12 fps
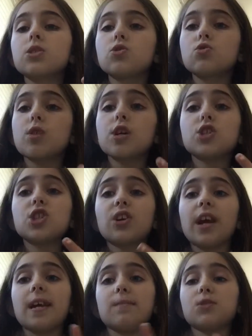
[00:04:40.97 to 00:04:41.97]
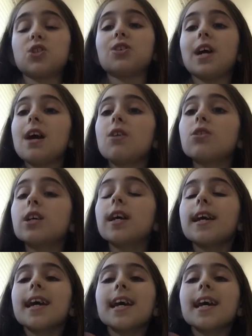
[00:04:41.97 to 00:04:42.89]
stress your hamster out